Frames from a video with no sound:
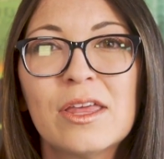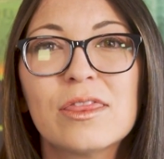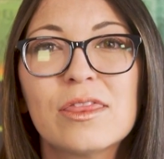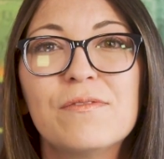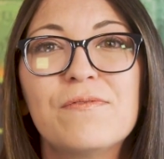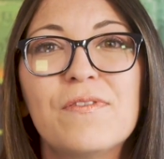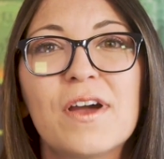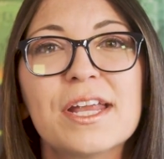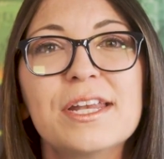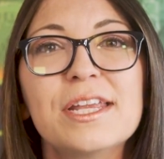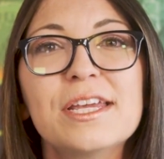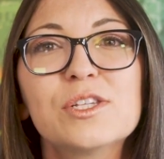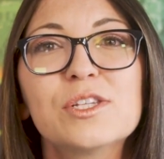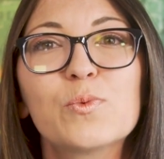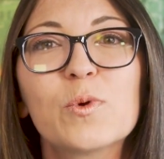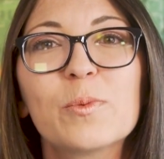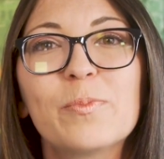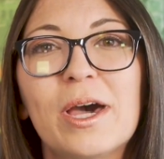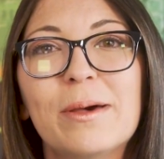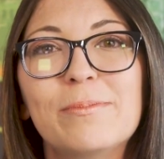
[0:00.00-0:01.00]
The
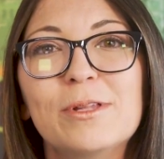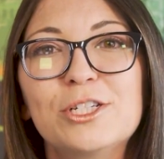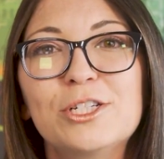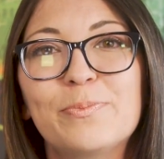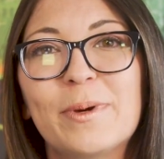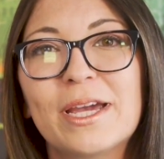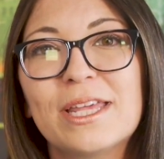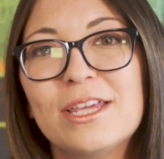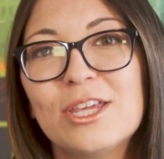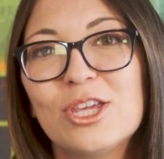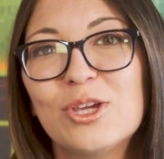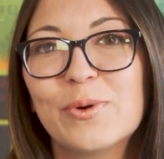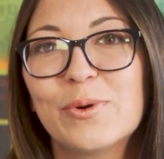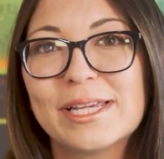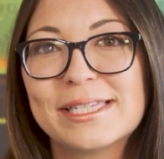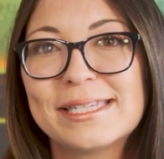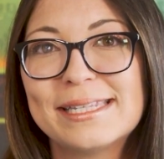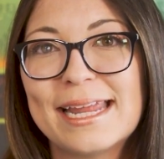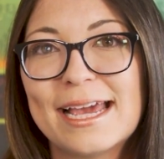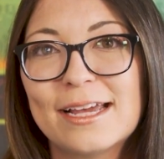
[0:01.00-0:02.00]
findings were published by the
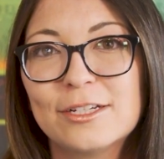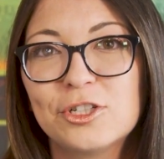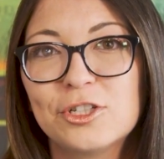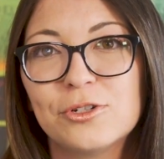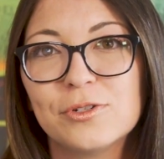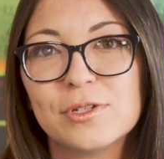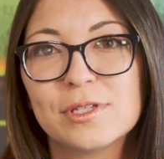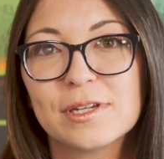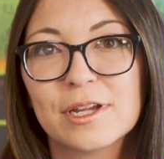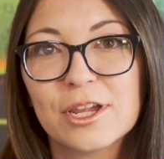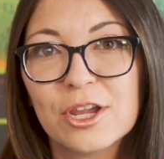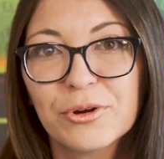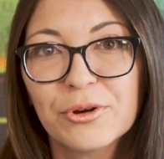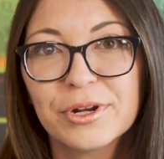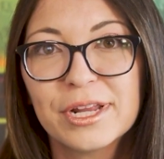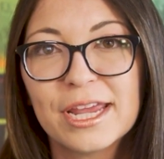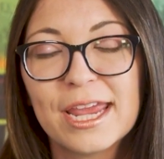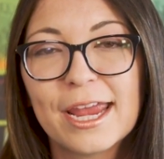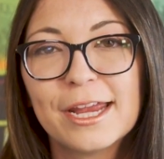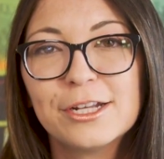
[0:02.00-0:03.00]
US National
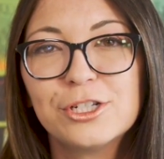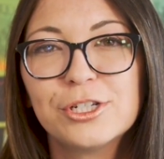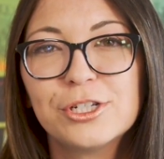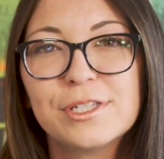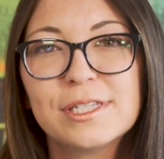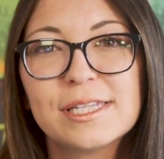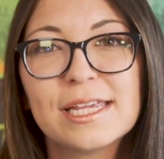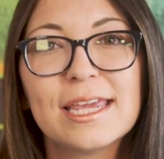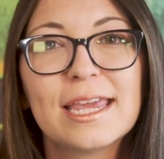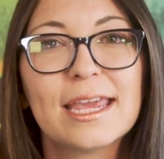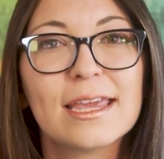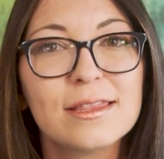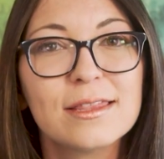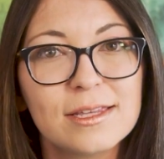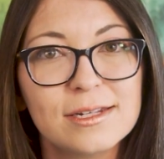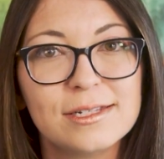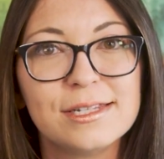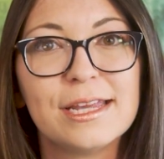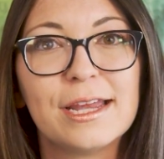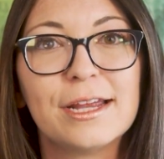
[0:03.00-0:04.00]
Security Agency and
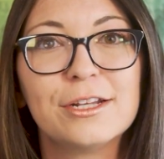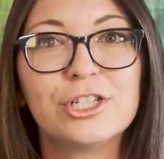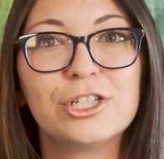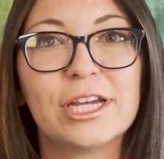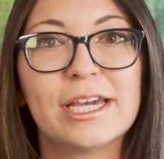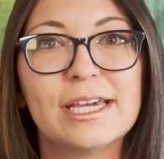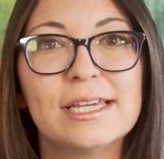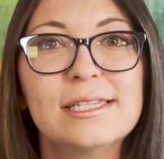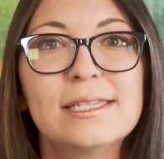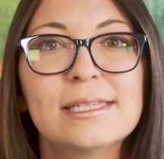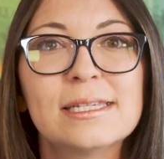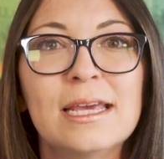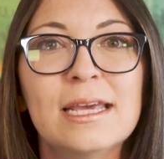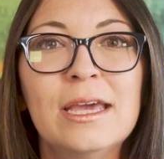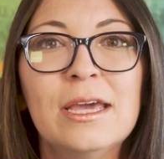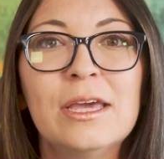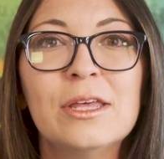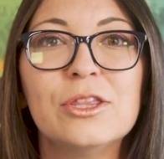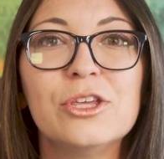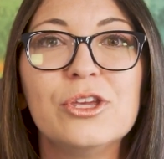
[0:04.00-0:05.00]
the DHS,
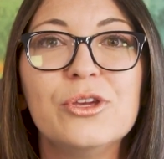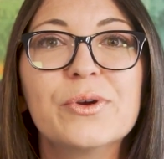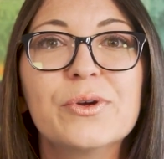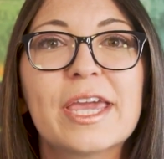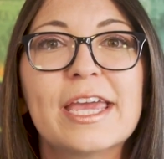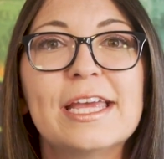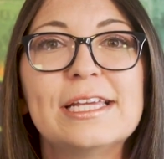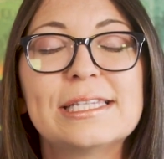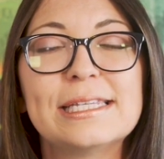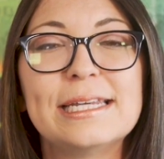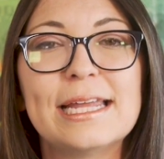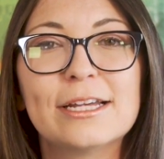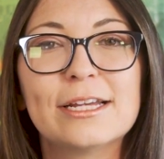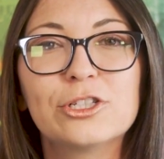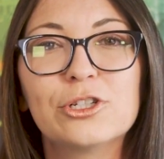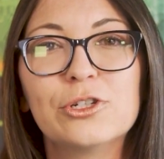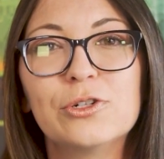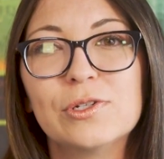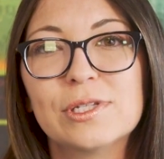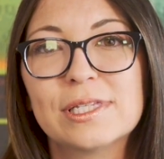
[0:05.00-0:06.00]
the UK's
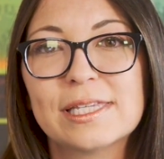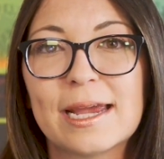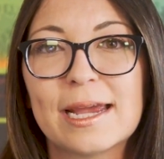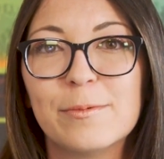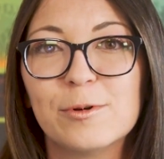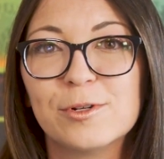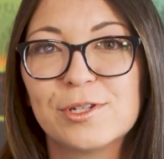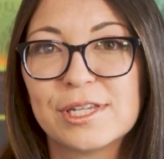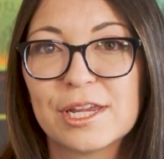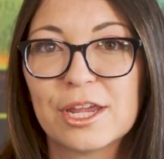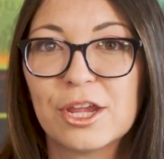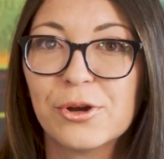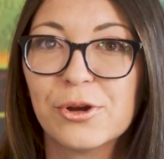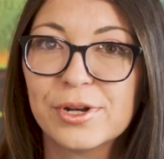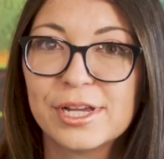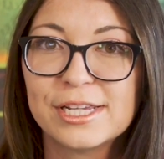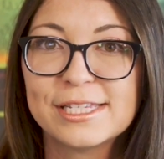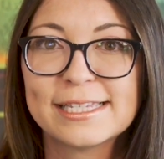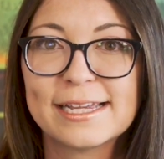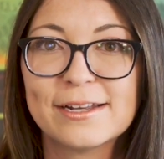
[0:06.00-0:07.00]
National Cyber
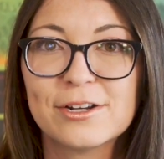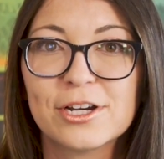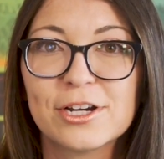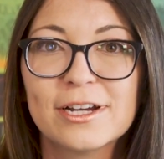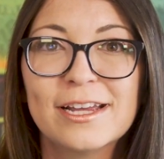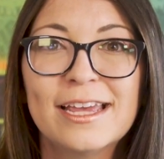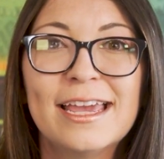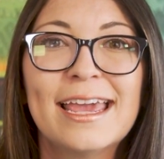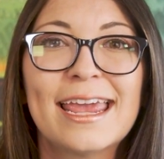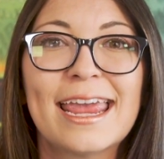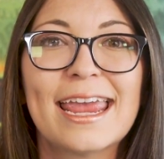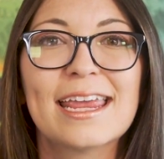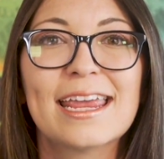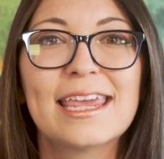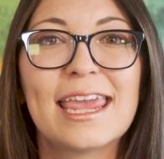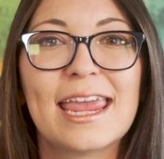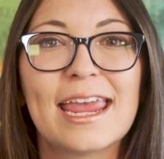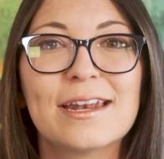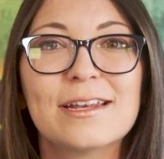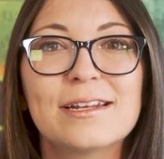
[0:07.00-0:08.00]
Security Centre, and
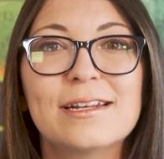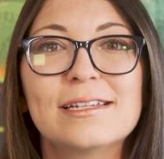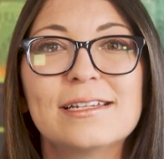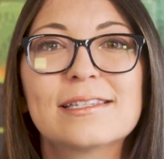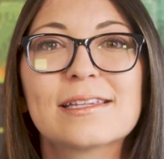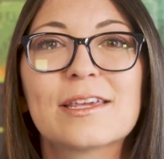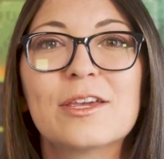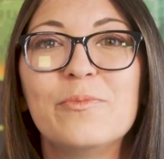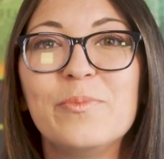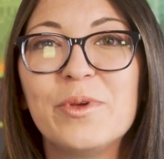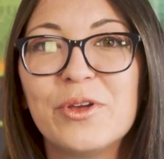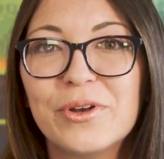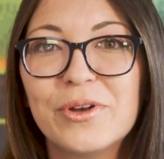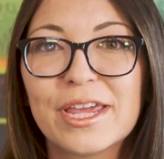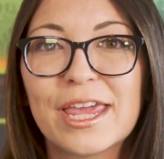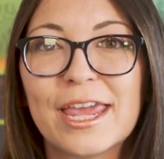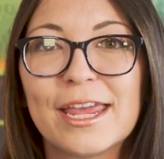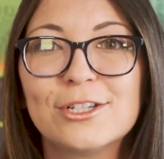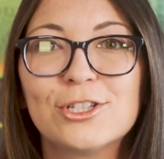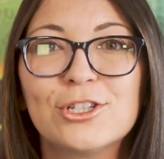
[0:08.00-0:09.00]
Canada's
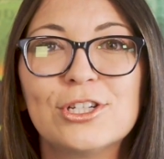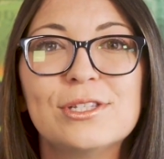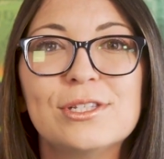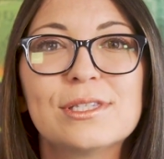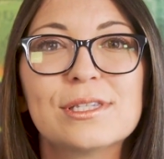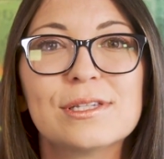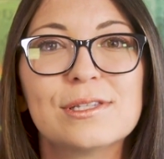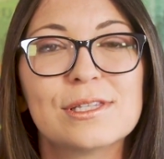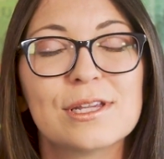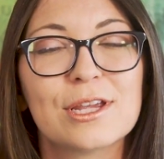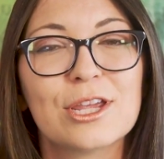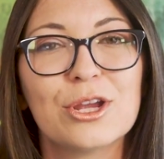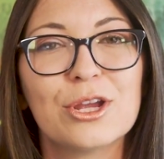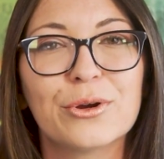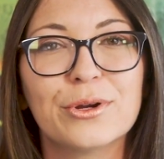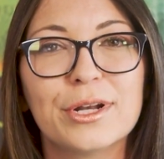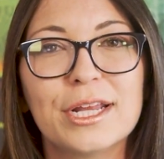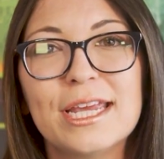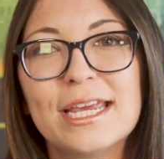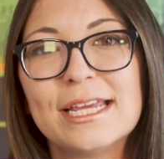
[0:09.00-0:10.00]
Communications
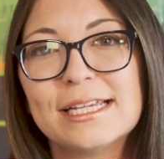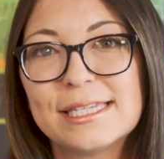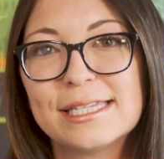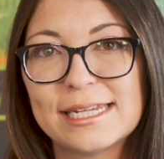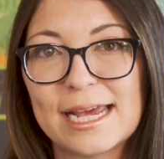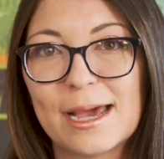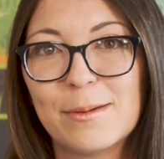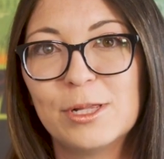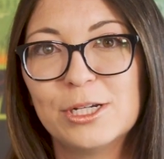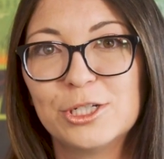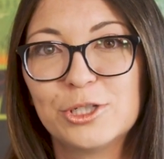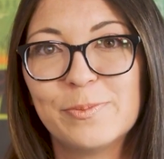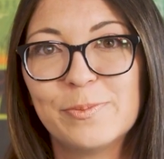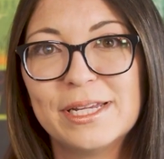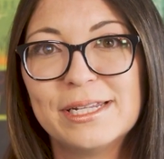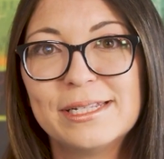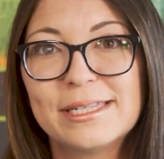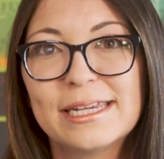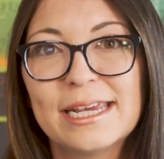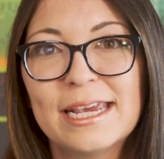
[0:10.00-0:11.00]
Security
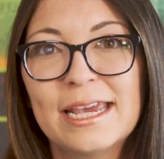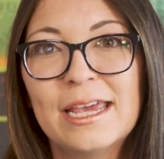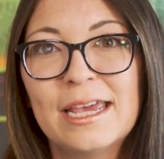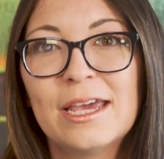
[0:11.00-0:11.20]
Establishment.